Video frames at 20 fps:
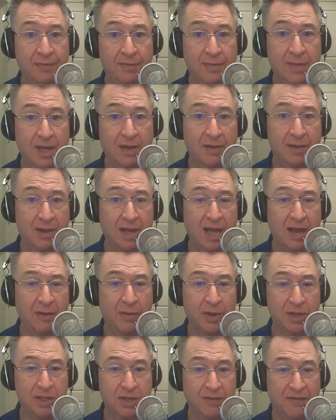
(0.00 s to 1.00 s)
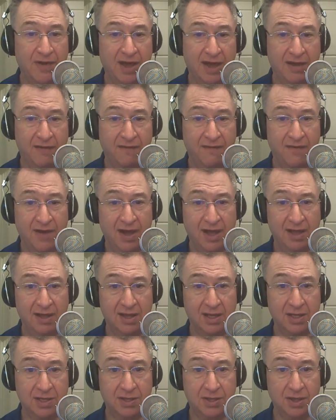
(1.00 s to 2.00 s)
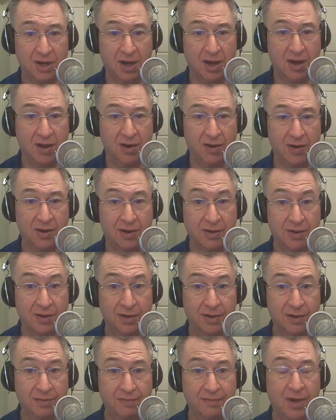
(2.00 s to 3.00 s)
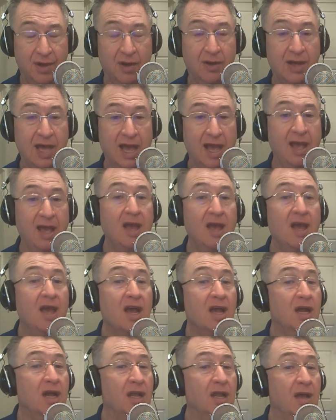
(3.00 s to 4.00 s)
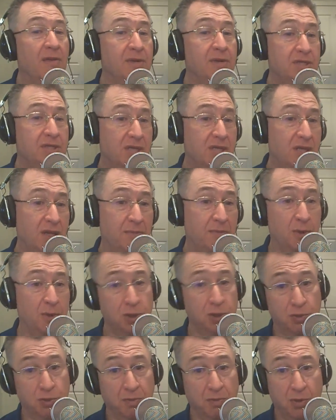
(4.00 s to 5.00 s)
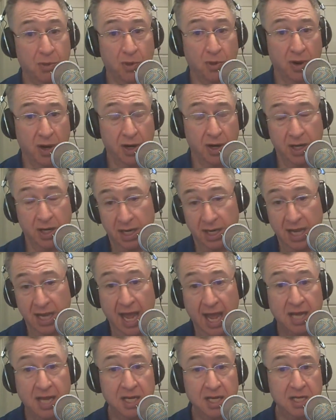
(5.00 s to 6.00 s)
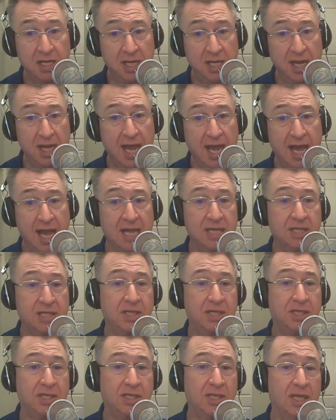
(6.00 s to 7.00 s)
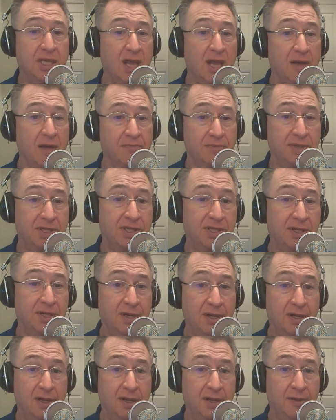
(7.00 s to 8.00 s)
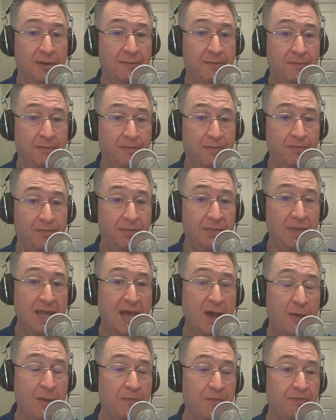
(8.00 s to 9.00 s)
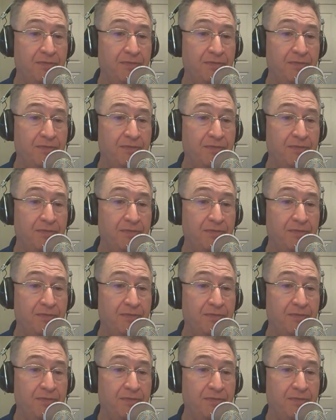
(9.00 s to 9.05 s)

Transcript: want to see if I can find this article. Okay, Columbus Clippers report: Yandy Diaz slumps. Now,